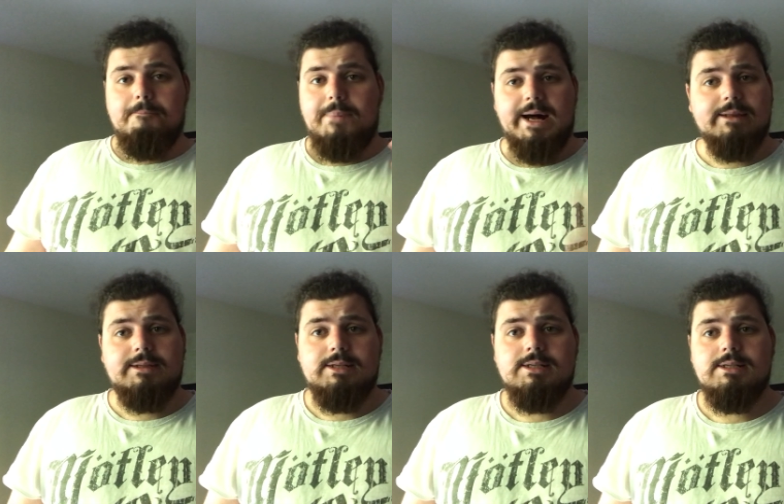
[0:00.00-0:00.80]

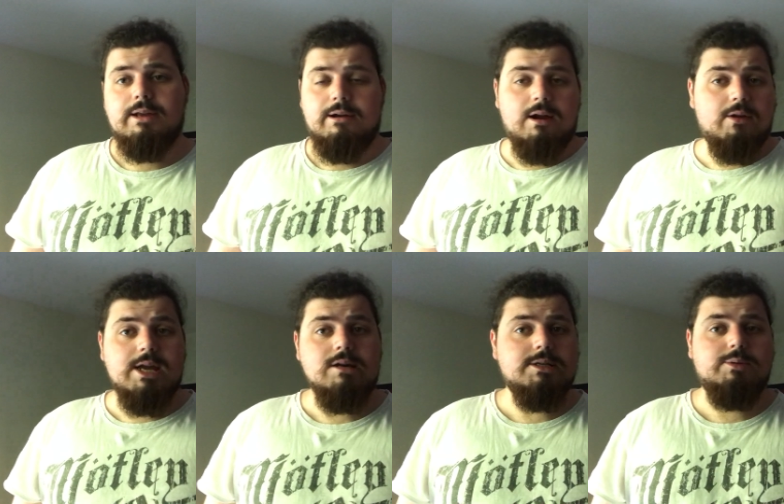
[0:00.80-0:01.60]
but there are
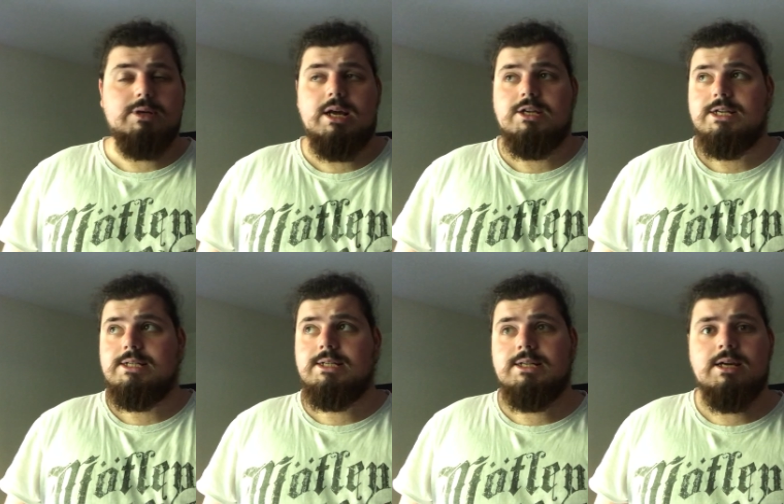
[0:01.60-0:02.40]
years when I
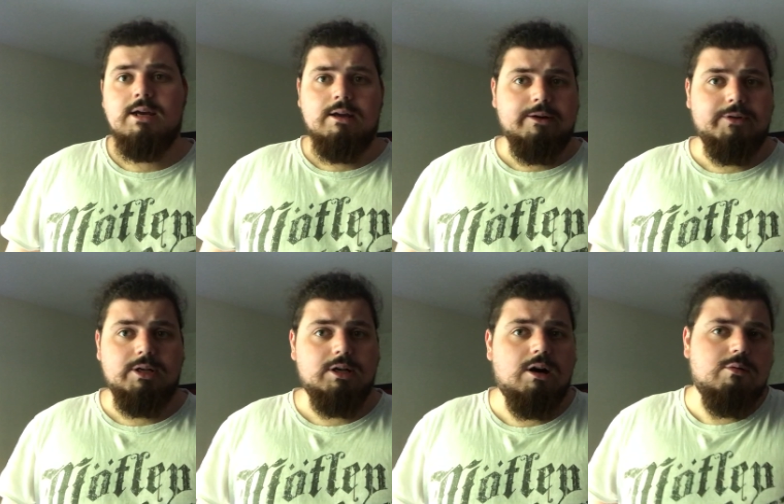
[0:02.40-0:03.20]
just
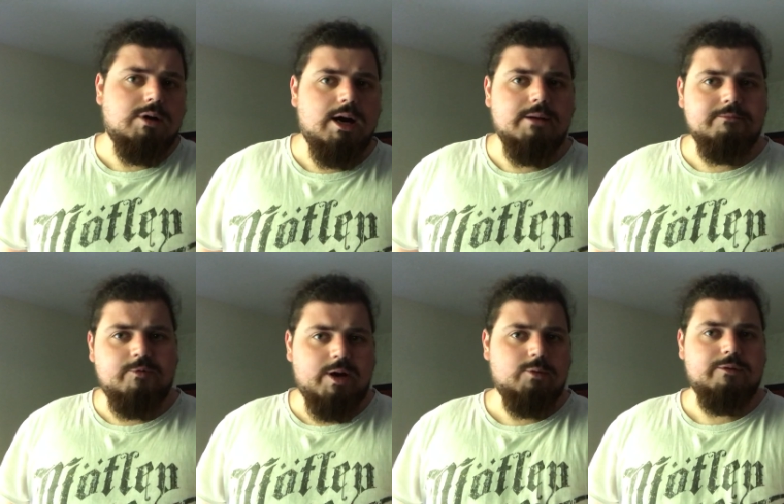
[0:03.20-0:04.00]
feel, oh, I'm
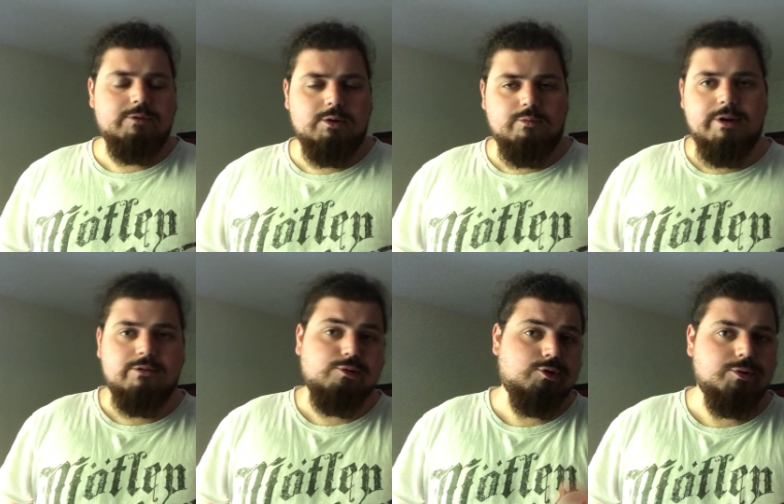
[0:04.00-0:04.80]
fine with reading one
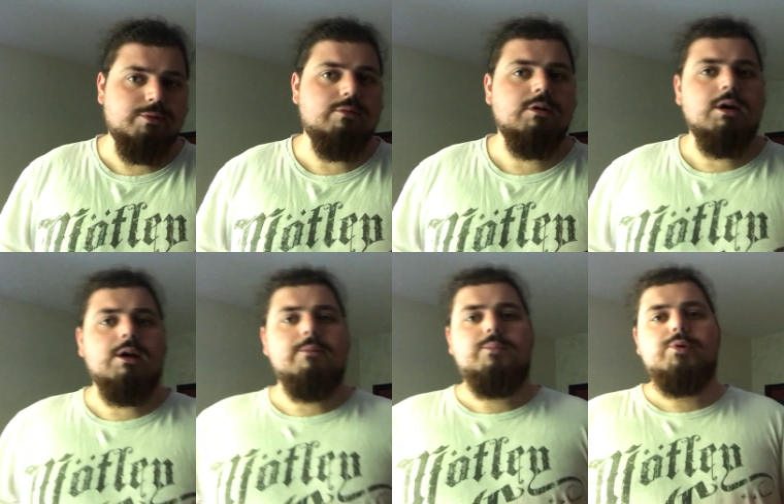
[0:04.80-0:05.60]
or two
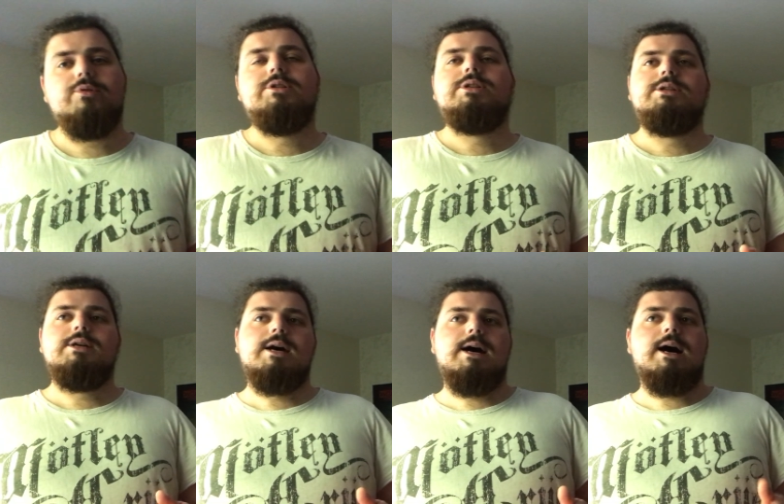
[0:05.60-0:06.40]
books.
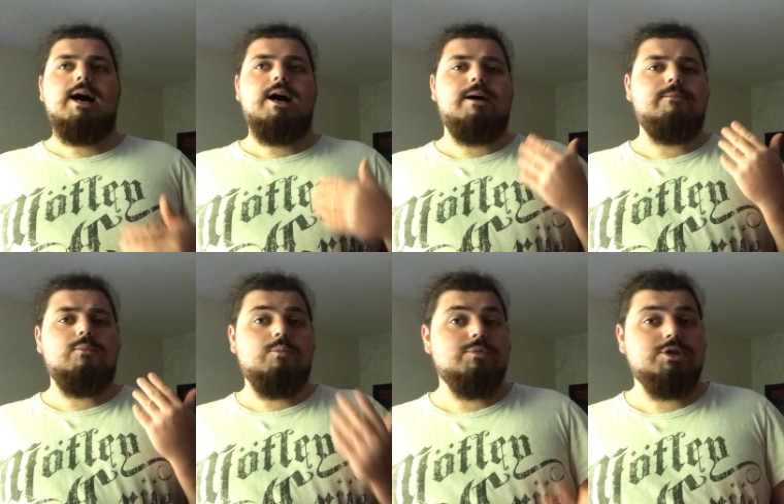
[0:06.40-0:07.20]

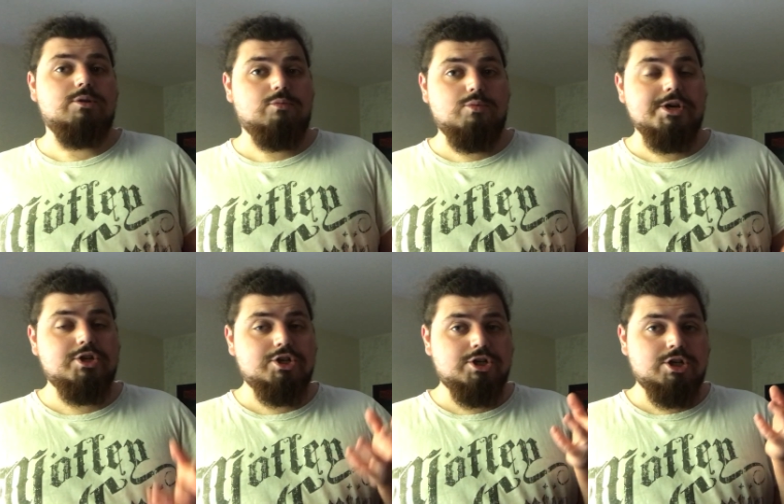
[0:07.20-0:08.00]
So
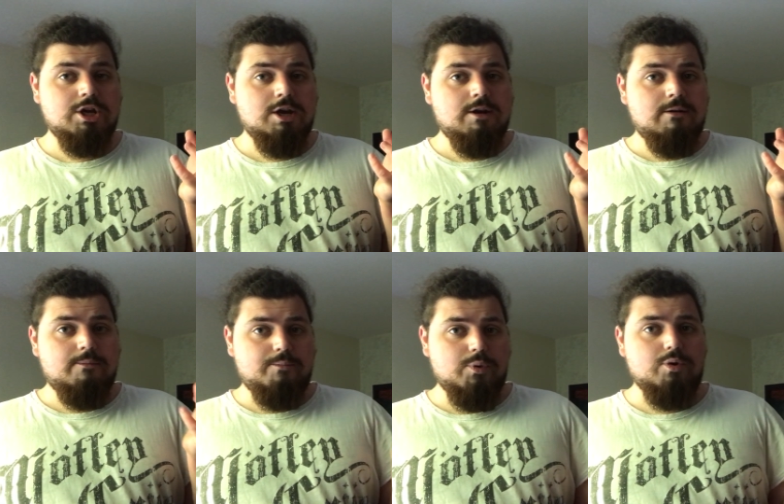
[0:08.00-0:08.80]
which
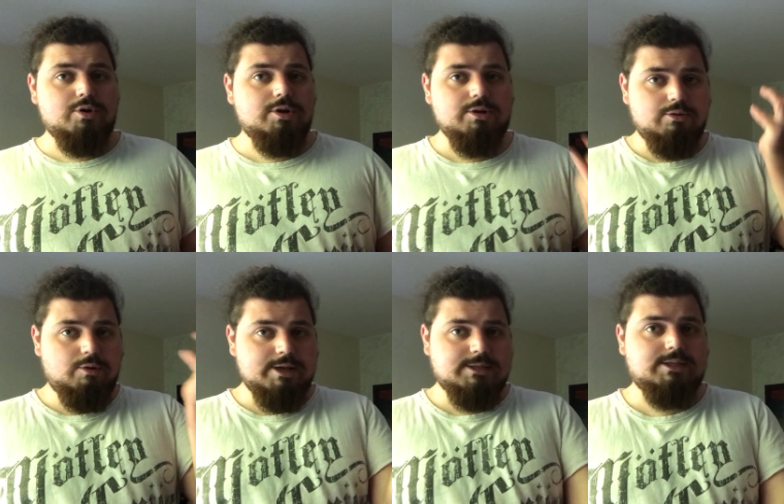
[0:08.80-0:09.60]
book
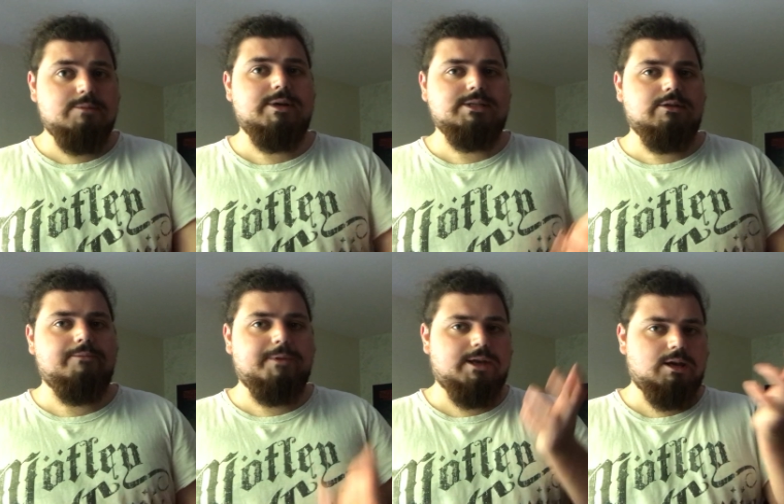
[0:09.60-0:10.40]
do I see myself
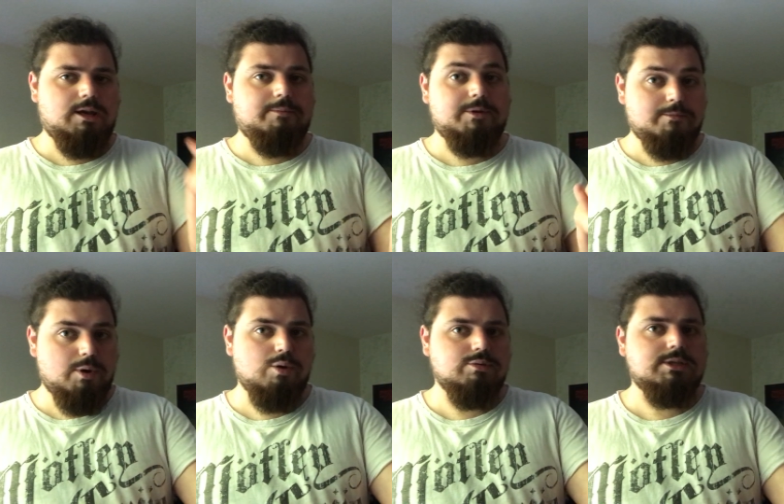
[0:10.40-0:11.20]
picking up the
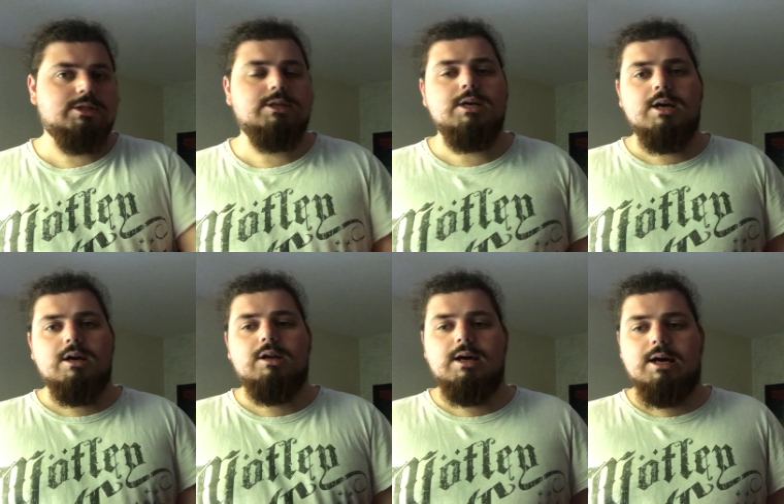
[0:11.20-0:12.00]
most,
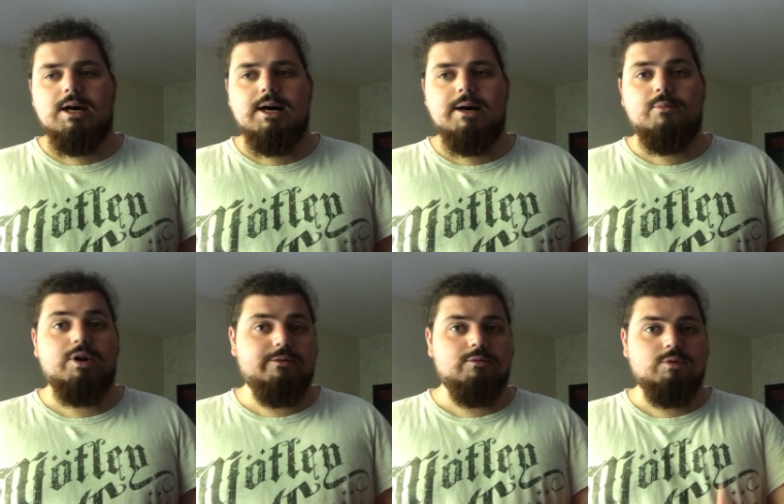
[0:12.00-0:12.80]
or
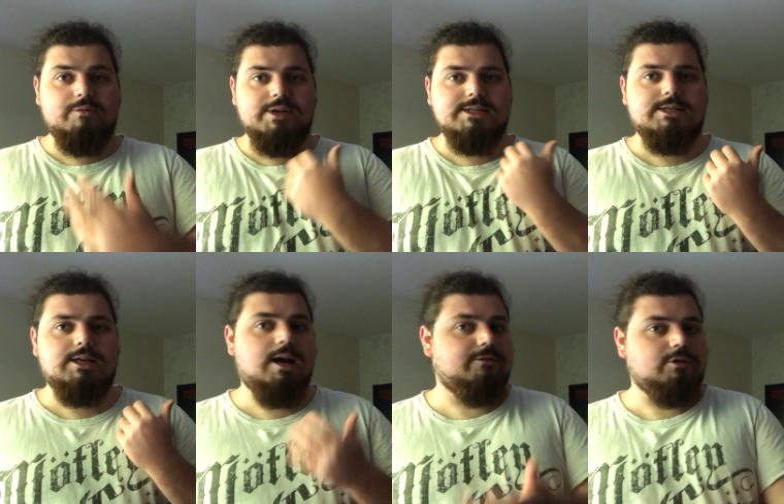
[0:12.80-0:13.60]
even
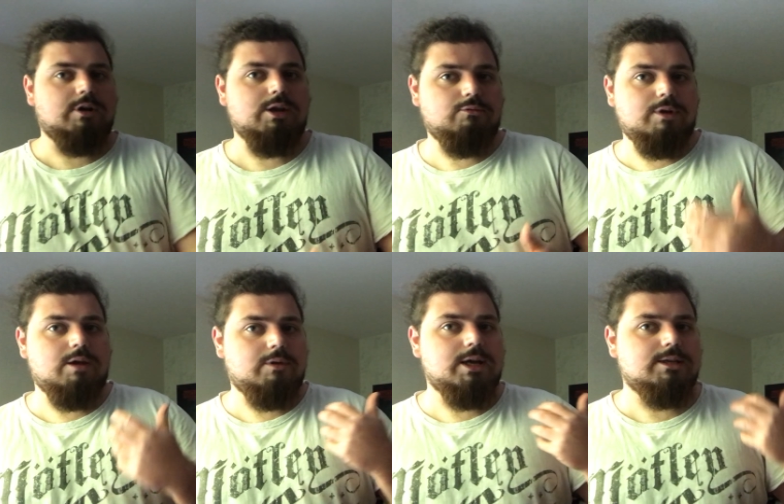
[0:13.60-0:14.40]
revisiting after I
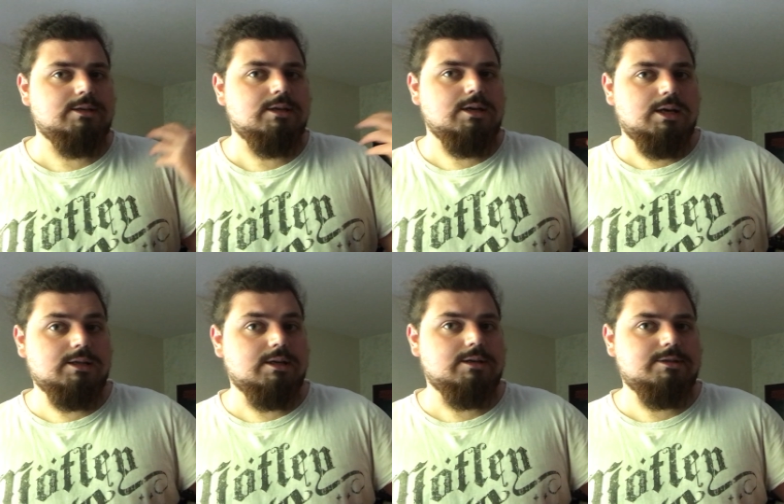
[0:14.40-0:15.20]
read entire